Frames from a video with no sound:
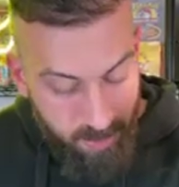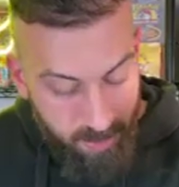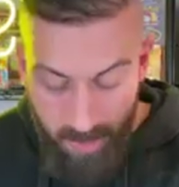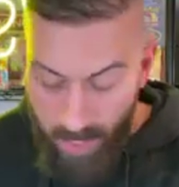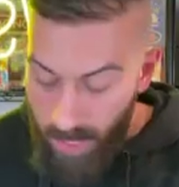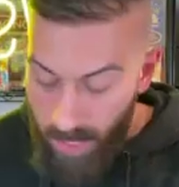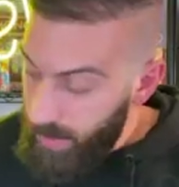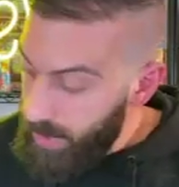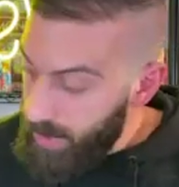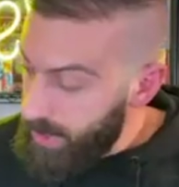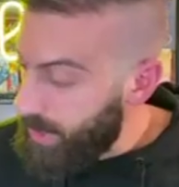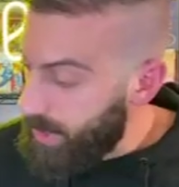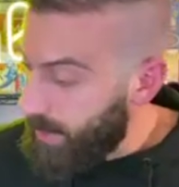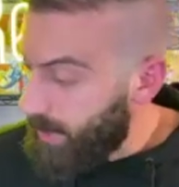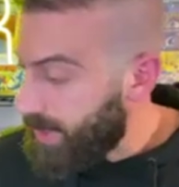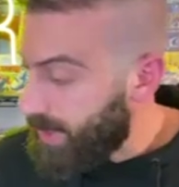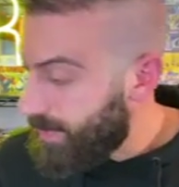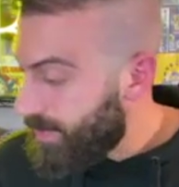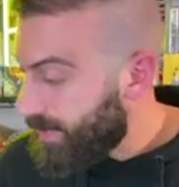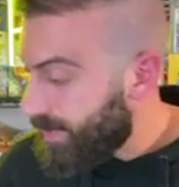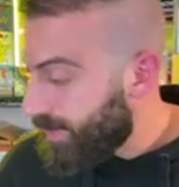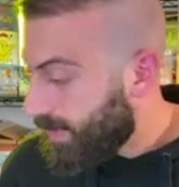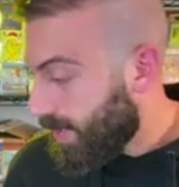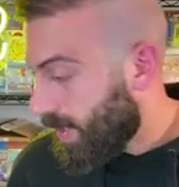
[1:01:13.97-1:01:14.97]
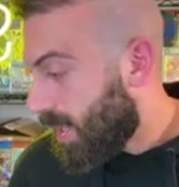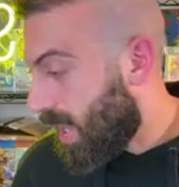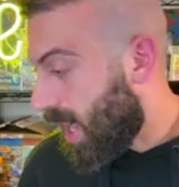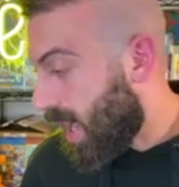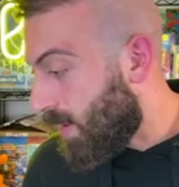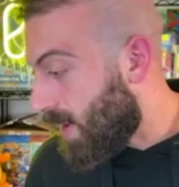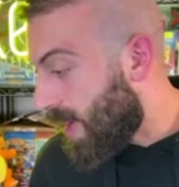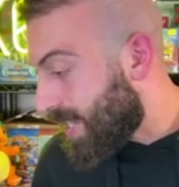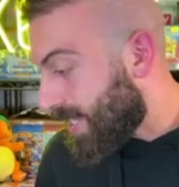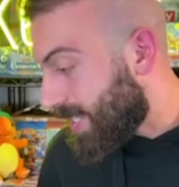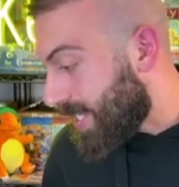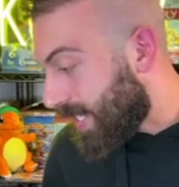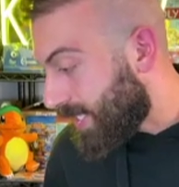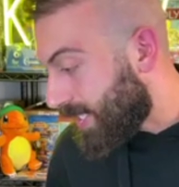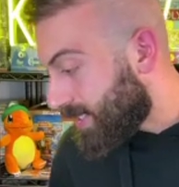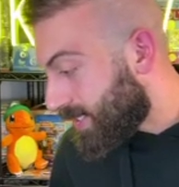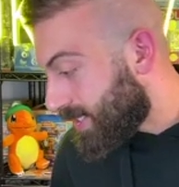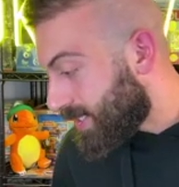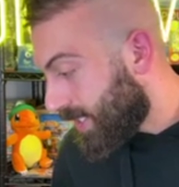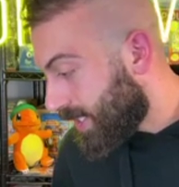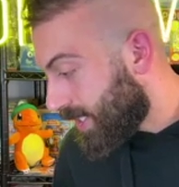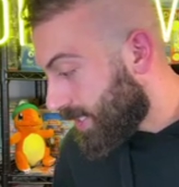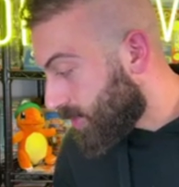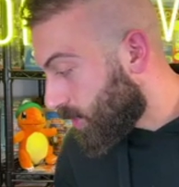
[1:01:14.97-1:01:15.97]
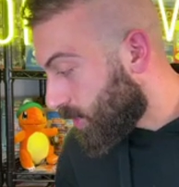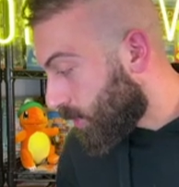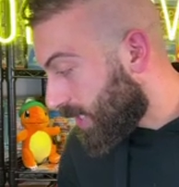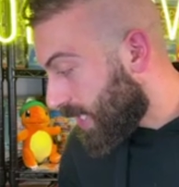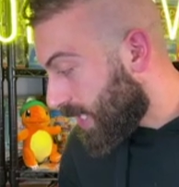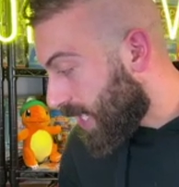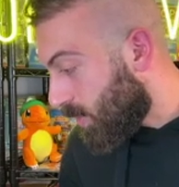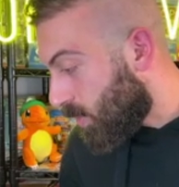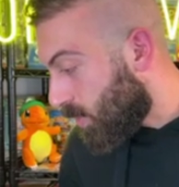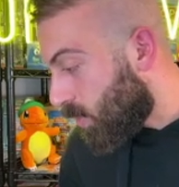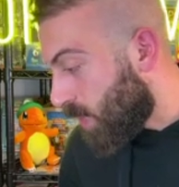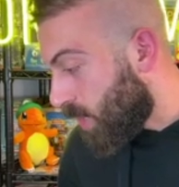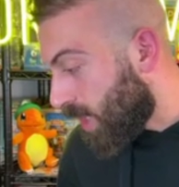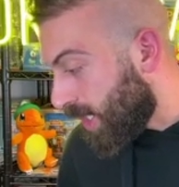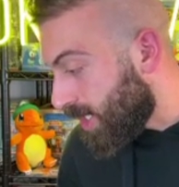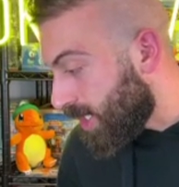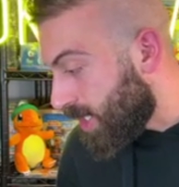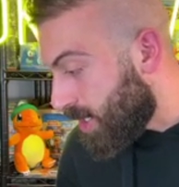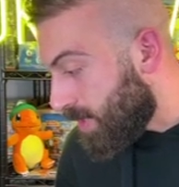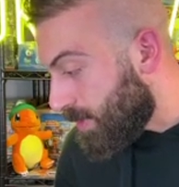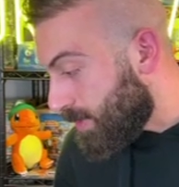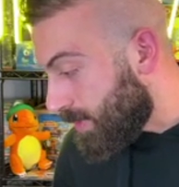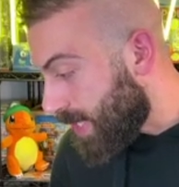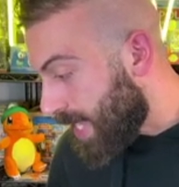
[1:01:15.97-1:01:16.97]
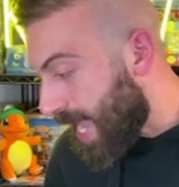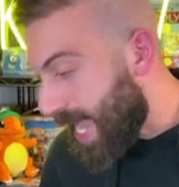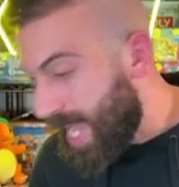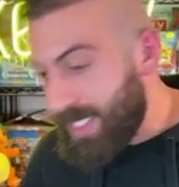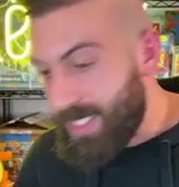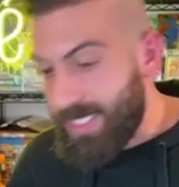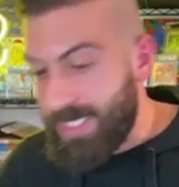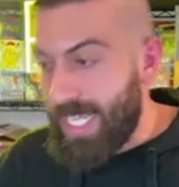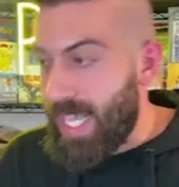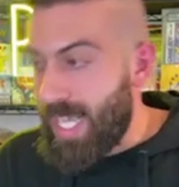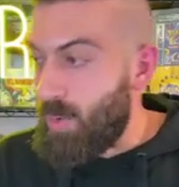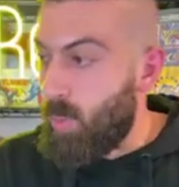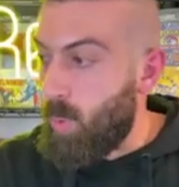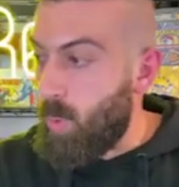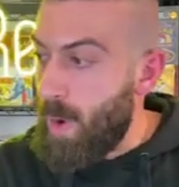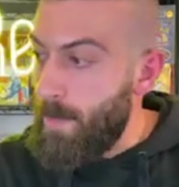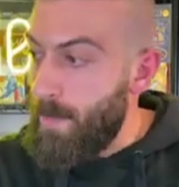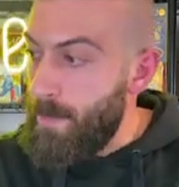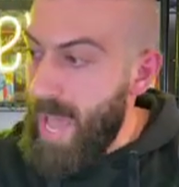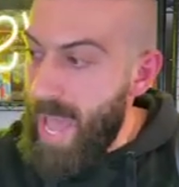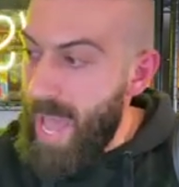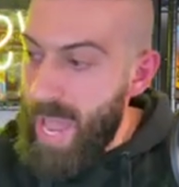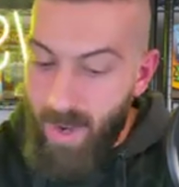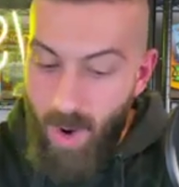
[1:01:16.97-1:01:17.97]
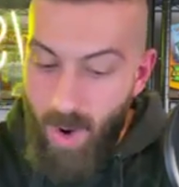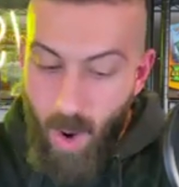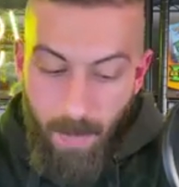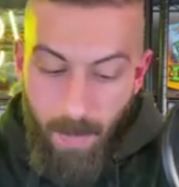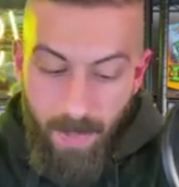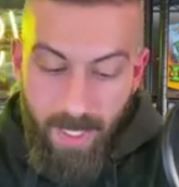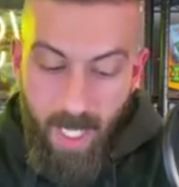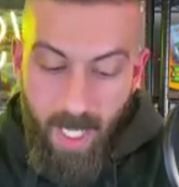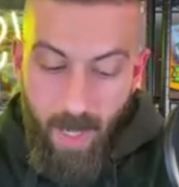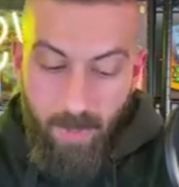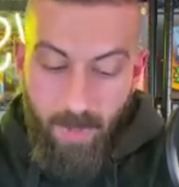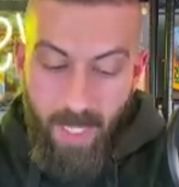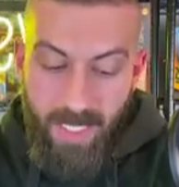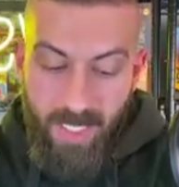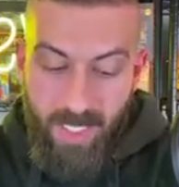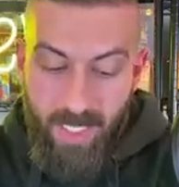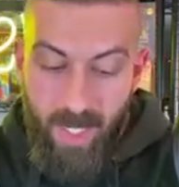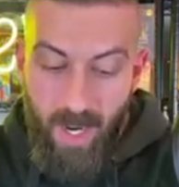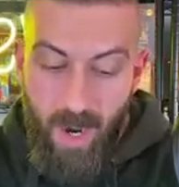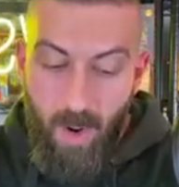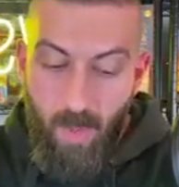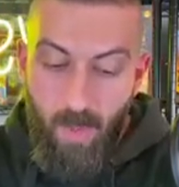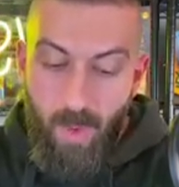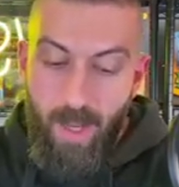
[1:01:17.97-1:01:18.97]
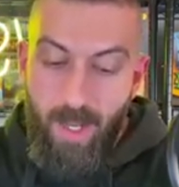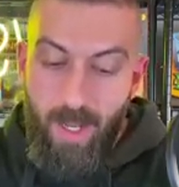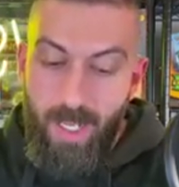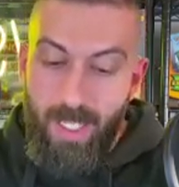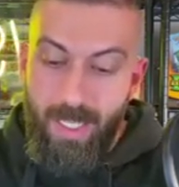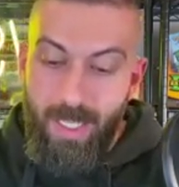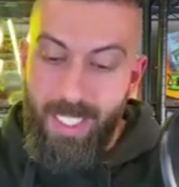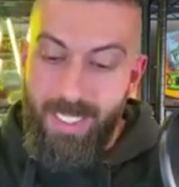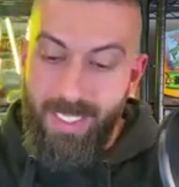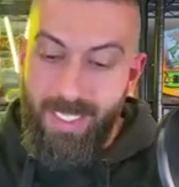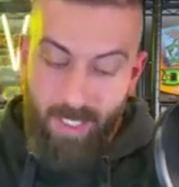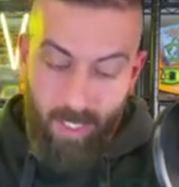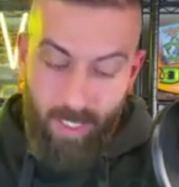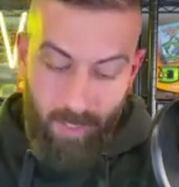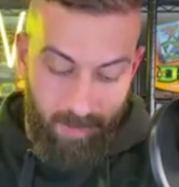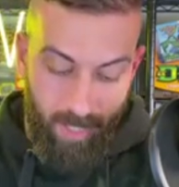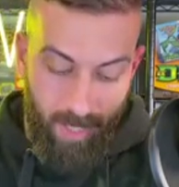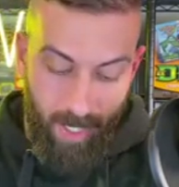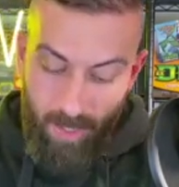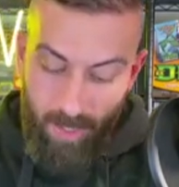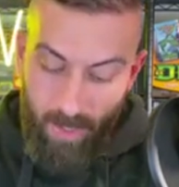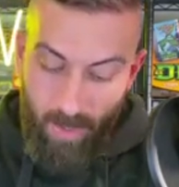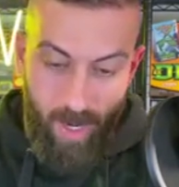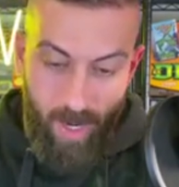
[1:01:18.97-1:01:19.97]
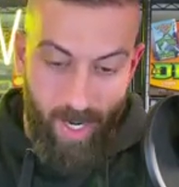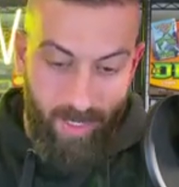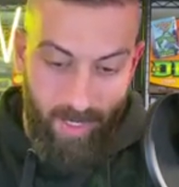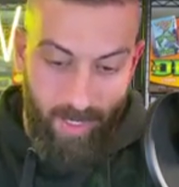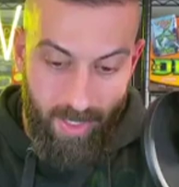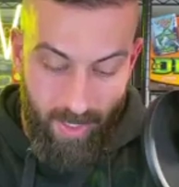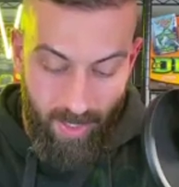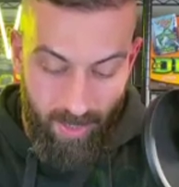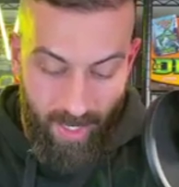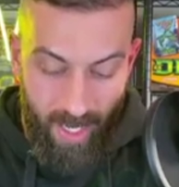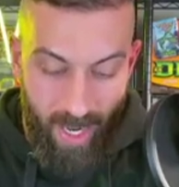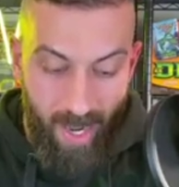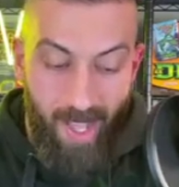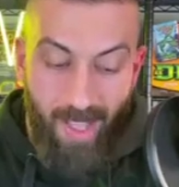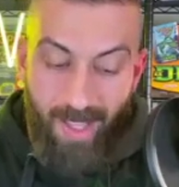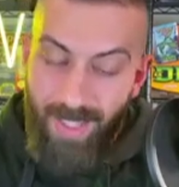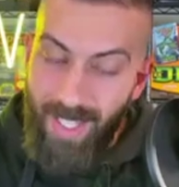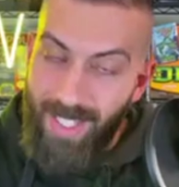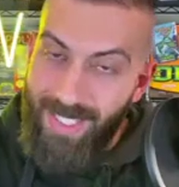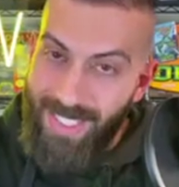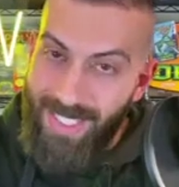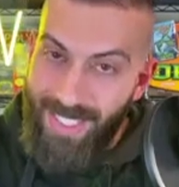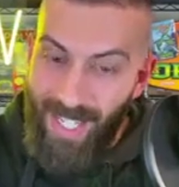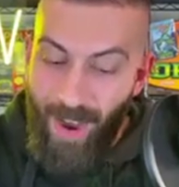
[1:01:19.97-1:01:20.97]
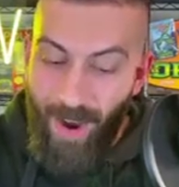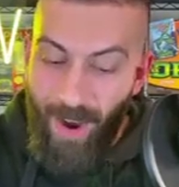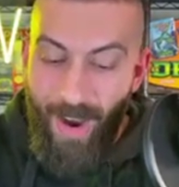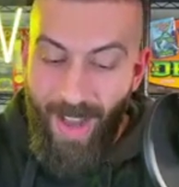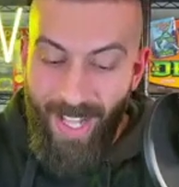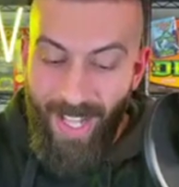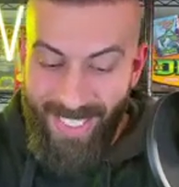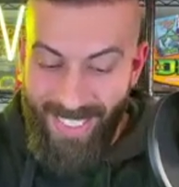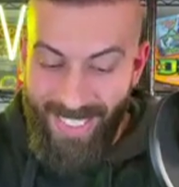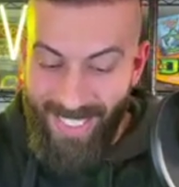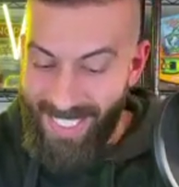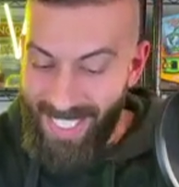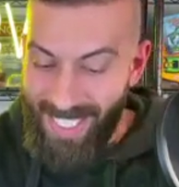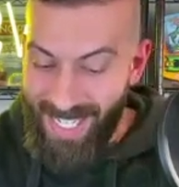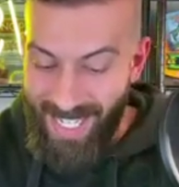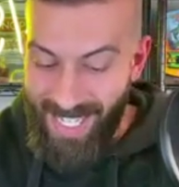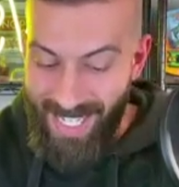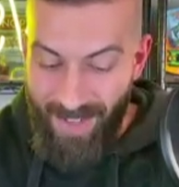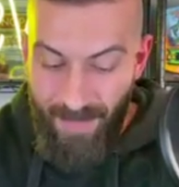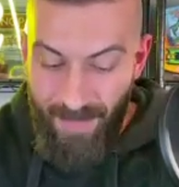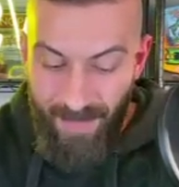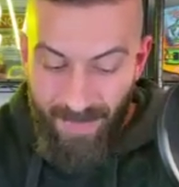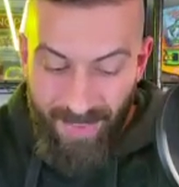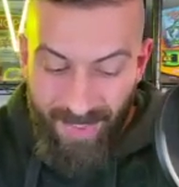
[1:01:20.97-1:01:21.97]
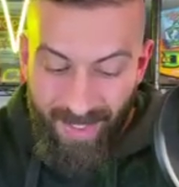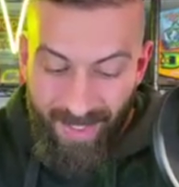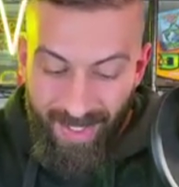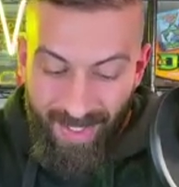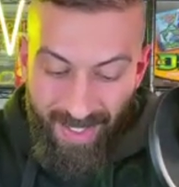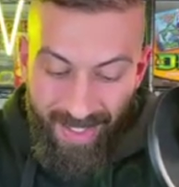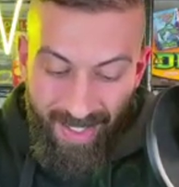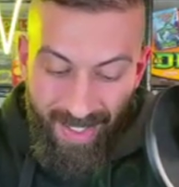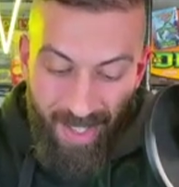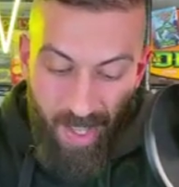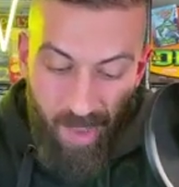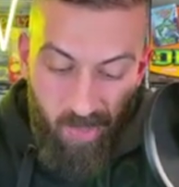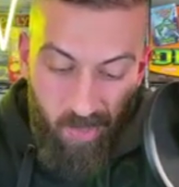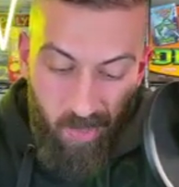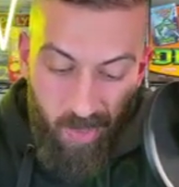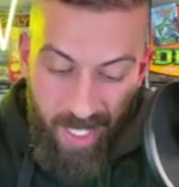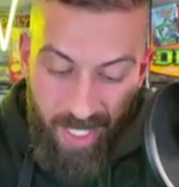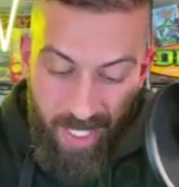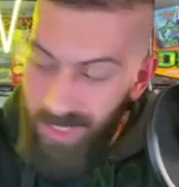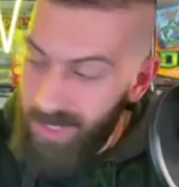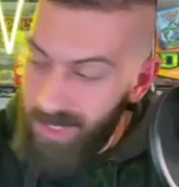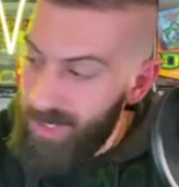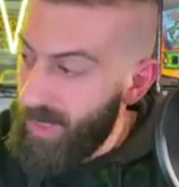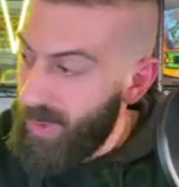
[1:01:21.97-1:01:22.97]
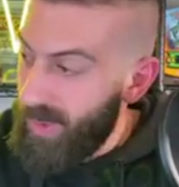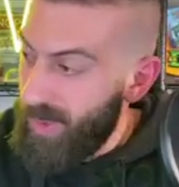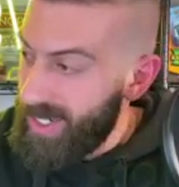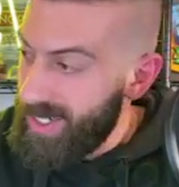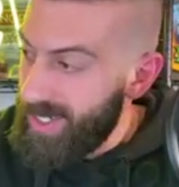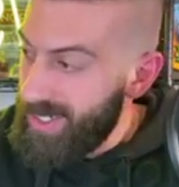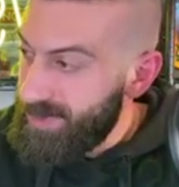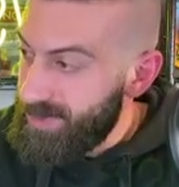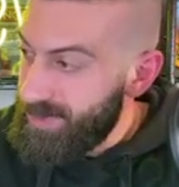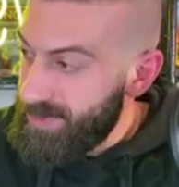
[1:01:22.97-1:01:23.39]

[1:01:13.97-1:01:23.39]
Can we do it? All right, guys. So we got William S. getting one pack opened up. Let's go. Let's. Go. I don't know why I just did that. Let's go and see if we can do it.